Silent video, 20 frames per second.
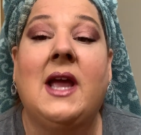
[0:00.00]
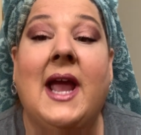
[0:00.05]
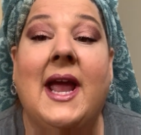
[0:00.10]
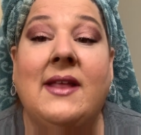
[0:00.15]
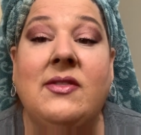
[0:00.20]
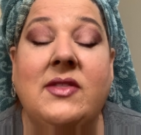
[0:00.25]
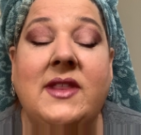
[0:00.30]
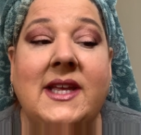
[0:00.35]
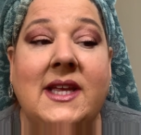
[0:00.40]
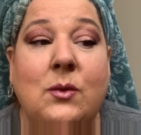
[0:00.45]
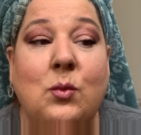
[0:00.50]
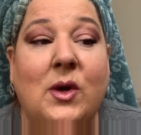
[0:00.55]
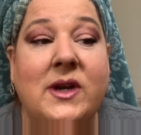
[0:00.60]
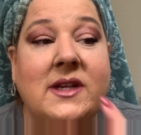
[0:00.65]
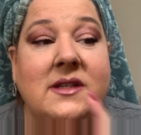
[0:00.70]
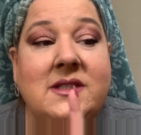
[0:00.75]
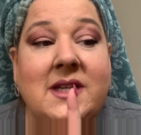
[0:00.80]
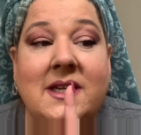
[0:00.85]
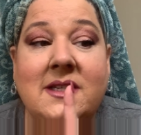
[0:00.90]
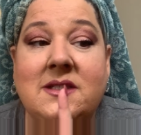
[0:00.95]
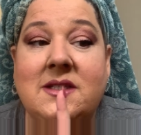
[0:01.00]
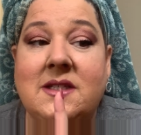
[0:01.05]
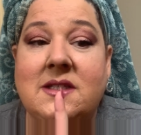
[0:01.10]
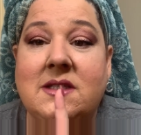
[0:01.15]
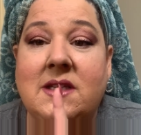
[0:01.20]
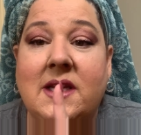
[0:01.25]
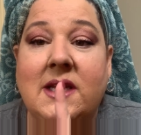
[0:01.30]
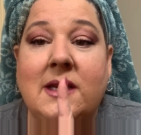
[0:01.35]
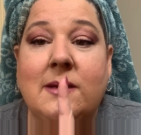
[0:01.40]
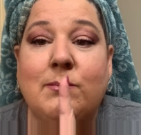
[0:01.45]
And then what it does
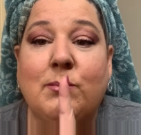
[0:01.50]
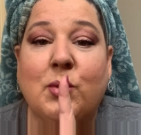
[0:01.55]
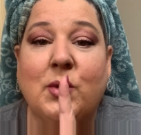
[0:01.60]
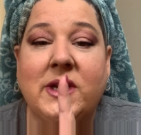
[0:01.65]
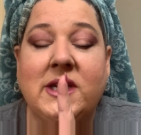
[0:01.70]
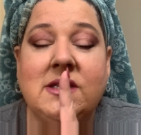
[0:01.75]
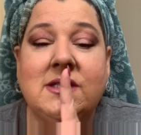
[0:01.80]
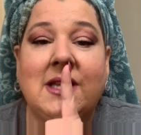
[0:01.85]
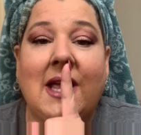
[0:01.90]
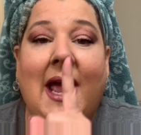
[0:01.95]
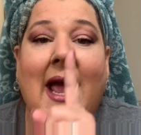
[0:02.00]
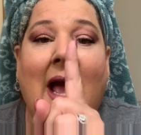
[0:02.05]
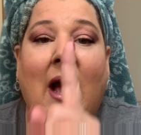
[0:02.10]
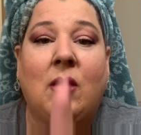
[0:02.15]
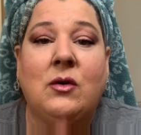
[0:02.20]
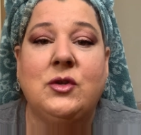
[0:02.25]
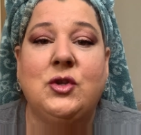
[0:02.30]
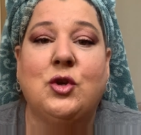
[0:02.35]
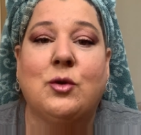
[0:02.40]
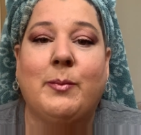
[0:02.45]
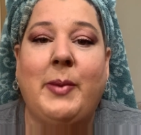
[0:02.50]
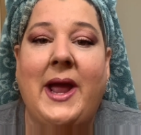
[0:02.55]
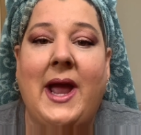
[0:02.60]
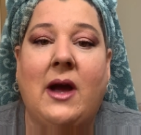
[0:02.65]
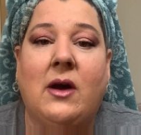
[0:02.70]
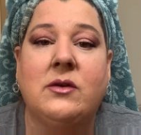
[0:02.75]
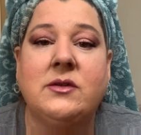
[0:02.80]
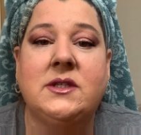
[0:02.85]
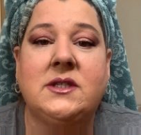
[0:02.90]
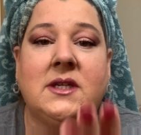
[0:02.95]
is it brings out your
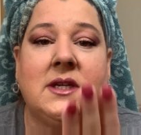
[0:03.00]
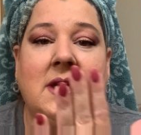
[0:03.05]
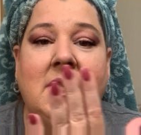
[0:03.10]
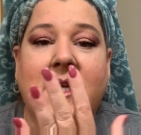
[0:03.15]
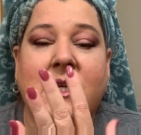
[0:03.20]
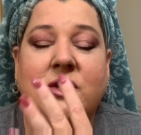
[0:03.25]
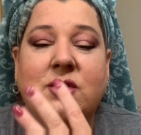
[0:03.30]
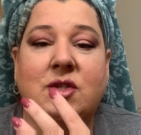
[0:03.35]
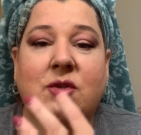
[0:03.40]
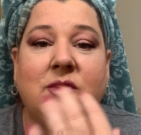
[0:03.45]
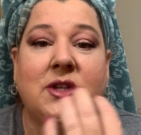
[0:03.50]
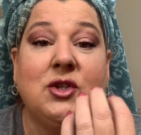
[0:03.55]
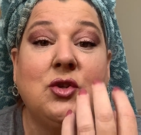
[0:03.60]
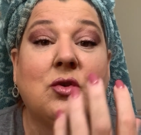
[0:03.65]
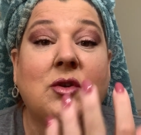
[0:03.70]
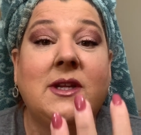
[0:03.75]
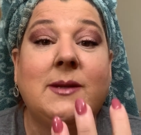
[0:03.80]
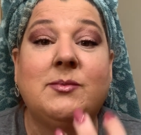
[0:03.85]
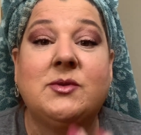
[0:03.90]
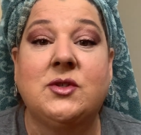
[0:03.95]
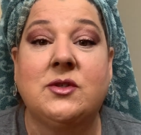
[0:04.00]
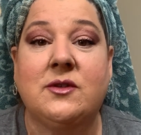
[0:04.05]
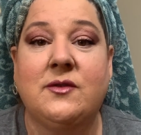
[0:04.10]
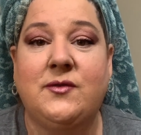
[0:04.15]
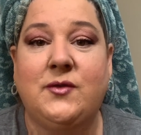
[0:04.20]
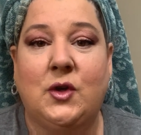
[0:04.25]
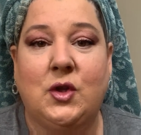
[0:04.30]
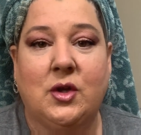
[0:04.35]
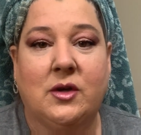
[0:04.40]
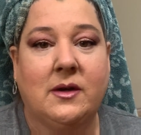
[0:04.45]
pout. So then your lips look
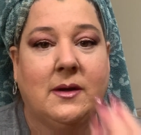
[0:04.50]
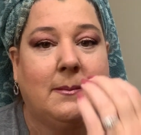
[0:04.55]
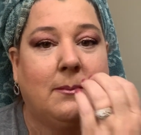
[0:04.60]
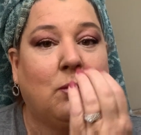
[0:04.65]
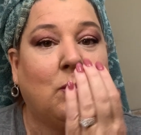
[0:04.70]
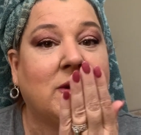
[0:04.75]
fuller.